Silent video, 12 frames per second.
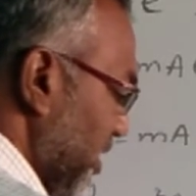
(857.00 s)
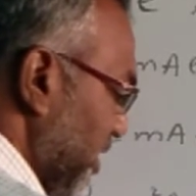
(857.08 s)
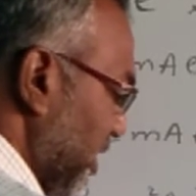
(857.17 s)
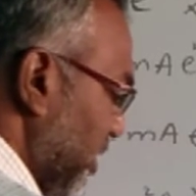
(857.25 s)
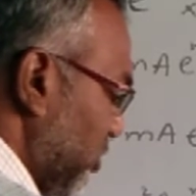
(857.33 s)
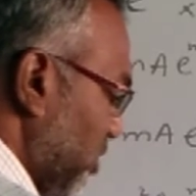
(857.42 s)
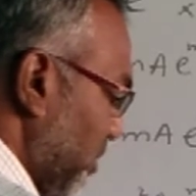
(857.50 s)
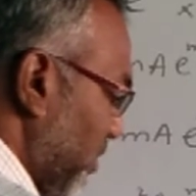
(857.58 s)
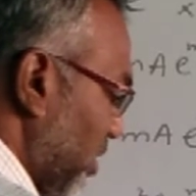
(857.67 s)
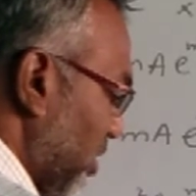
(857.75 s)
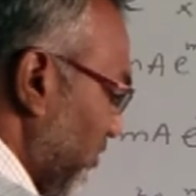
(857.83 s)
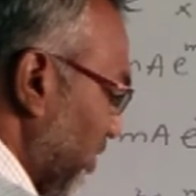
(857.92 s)
e to the
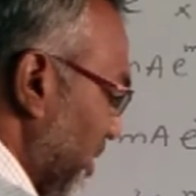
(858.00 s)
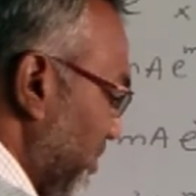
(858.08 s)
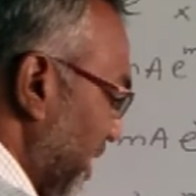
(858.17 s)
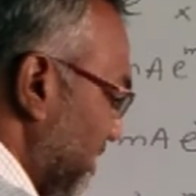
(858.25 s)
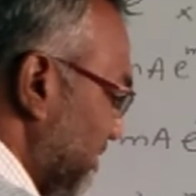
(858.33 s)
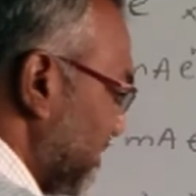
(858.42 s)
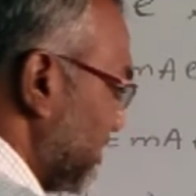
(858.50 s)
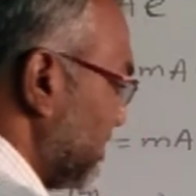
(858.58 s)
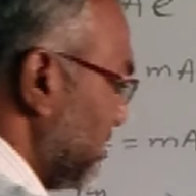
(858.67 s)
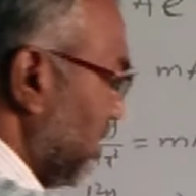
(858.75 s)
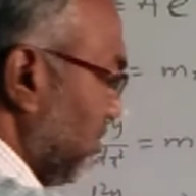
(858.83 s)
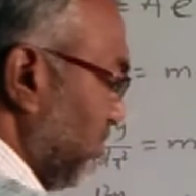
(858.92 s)
power of mx
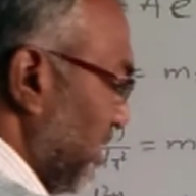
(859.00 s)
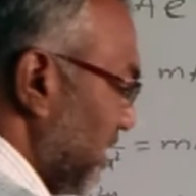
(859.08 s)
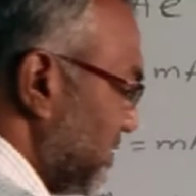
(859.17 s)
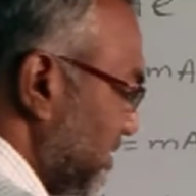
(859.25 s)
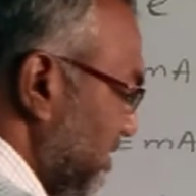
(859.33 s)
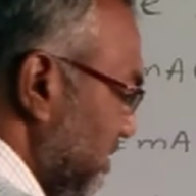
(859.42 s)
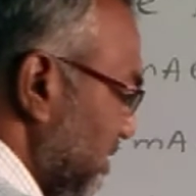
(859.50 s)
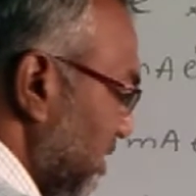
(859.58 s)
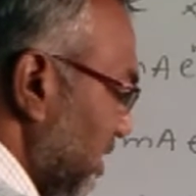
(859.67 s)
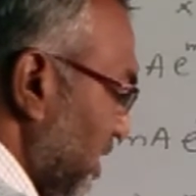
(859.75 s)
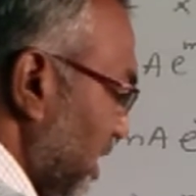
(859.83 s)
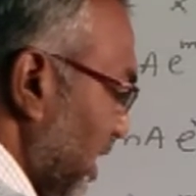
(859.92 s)
plus
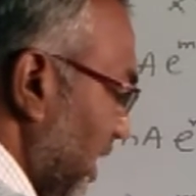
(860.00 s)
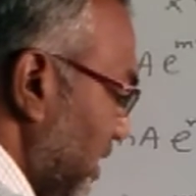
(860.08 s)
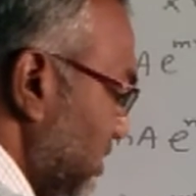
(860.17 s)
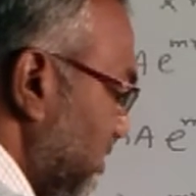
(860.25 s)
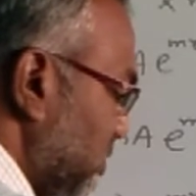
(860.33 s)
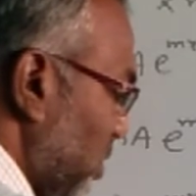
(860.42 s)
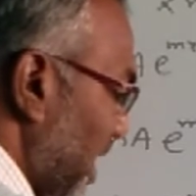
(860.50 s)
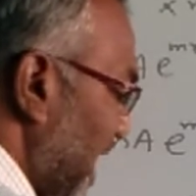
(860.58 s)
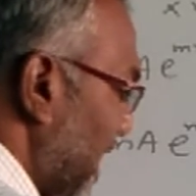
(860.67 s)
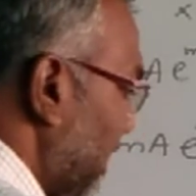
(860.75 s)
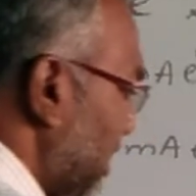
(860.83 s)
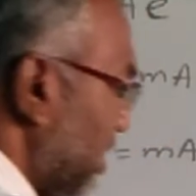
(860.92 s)
n
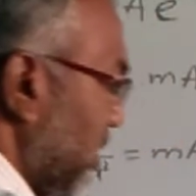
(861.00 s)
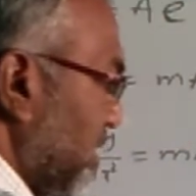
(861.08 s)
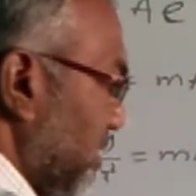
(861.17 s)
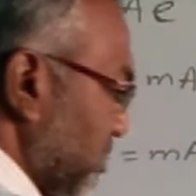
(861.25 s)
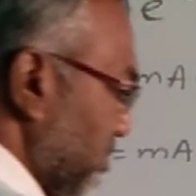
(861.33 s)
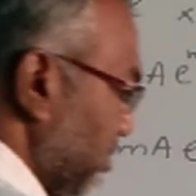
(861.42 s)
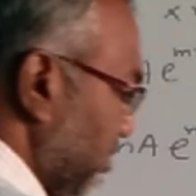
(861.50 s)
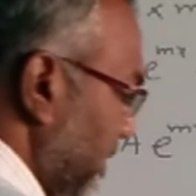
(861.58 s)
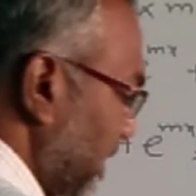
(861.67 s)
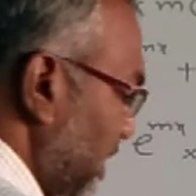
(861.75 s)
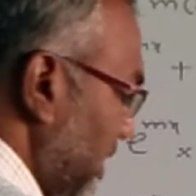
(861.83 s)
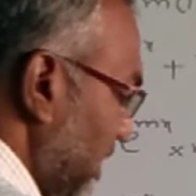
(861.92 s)
square b
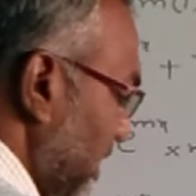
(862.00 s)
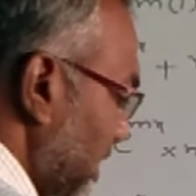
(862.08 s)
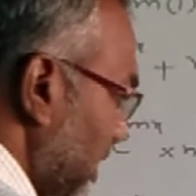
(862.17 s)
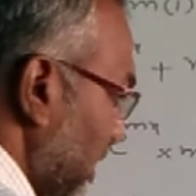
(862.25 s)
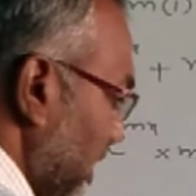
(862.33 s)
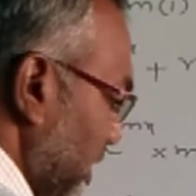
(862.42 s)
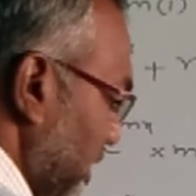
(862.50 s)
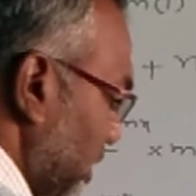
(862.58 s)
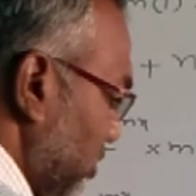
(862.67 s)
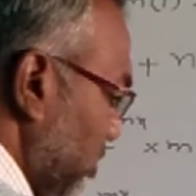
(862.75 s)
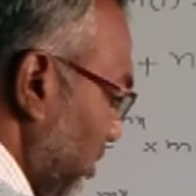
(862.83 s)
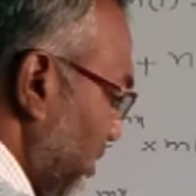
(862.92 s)
e
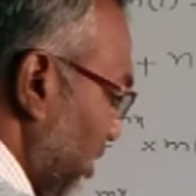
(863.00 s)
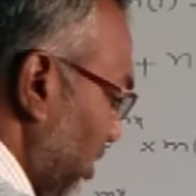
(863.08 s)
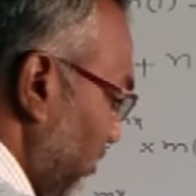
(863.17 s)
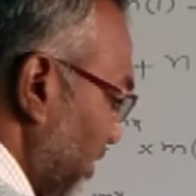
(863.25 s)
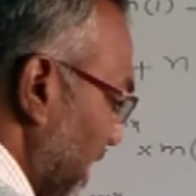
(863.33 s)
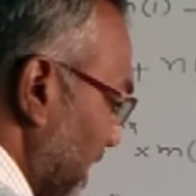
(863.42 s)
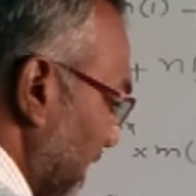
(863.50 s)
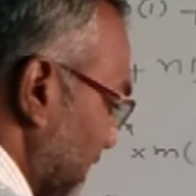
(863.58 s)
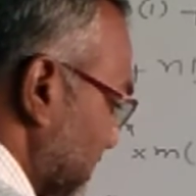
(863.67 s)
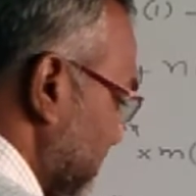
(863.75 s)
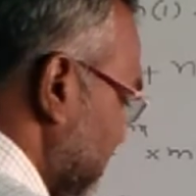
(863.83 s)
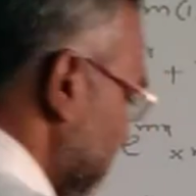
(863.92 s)
to the power of
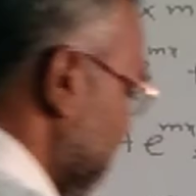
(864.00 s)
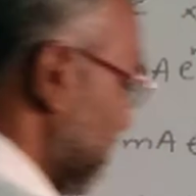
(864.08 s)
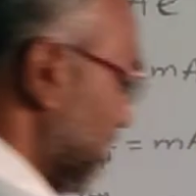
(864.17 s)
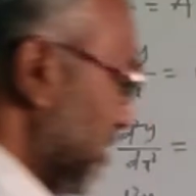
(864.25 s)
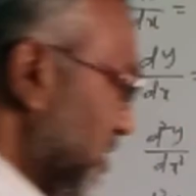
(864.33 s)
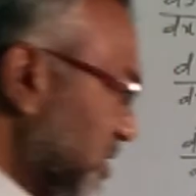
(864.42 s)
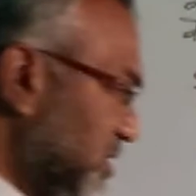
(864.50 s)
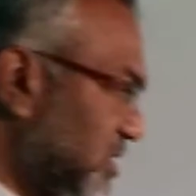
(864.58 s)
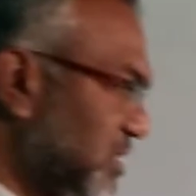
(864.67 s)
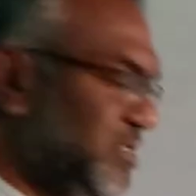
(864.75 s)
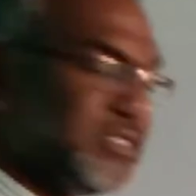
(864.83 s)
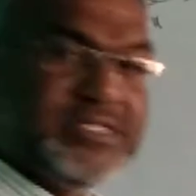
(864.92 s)
nx.
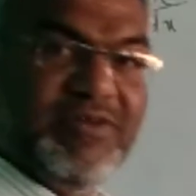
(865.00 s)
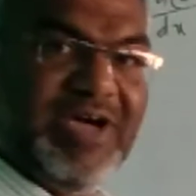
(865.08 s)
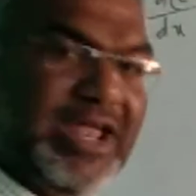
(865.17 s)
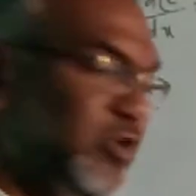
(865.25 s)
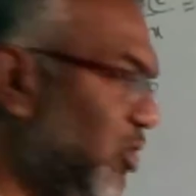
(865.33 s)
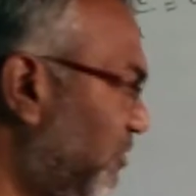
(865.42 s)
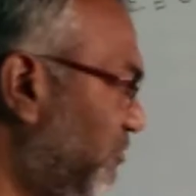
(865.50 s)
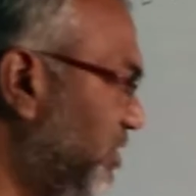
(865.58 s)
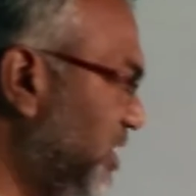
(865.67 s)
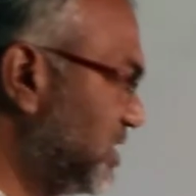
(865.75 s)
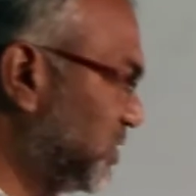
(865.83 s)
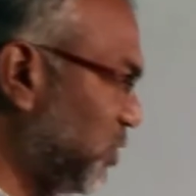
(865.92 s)
This is the value of
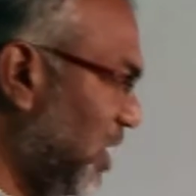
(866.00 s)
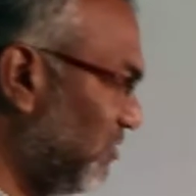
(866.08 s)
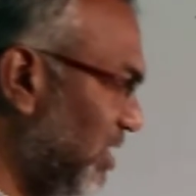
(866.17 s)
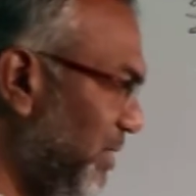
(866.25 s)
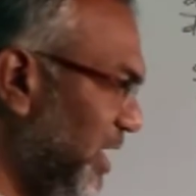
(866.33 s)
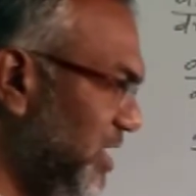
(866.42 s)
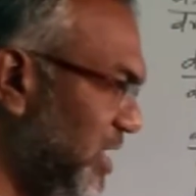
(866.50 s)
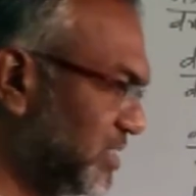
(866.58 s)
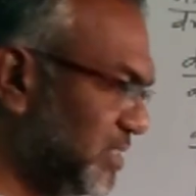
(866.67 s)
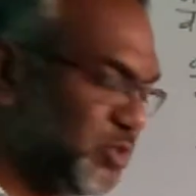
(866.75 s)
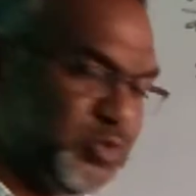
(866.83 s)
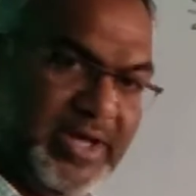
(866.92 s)
d square y by
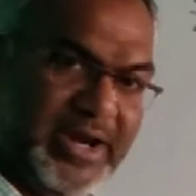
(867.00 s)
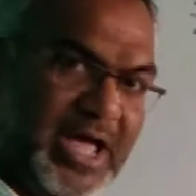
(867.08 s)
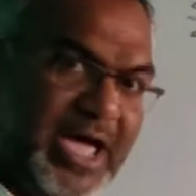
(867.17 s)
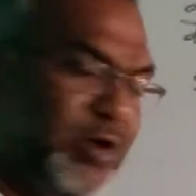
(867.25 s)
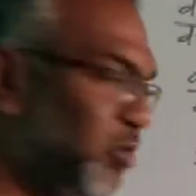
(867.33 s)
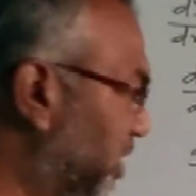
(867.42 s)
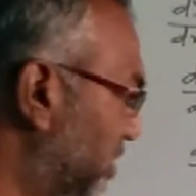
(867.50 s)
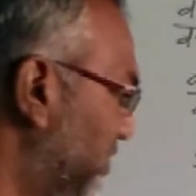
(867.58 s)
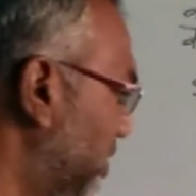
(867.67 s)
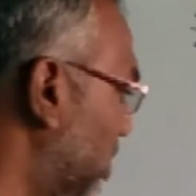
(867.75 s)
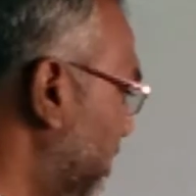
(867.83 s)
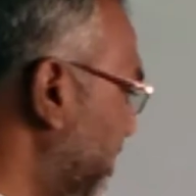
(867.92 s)
dx square. I wrote it. We
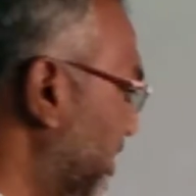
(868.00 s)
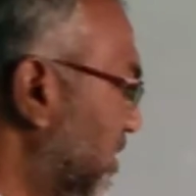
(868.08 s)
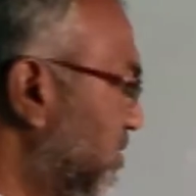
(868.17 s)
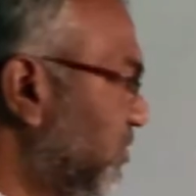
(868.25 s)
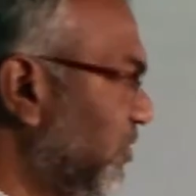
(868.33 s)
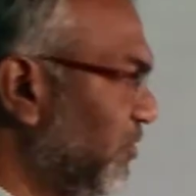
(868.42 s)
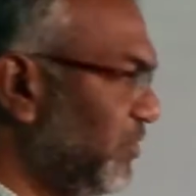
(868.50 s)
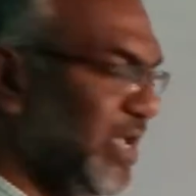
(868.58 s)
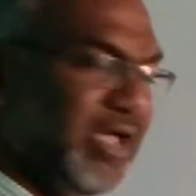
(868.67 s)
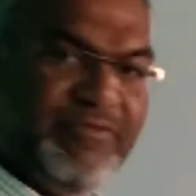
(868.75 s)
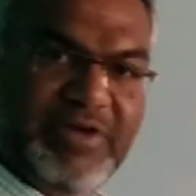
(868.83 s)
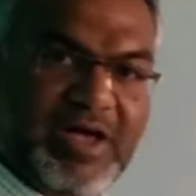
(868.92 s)
got here. We
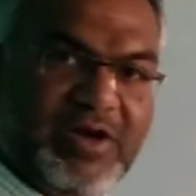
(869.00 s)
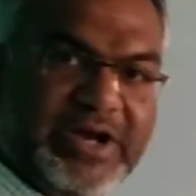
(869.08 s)
have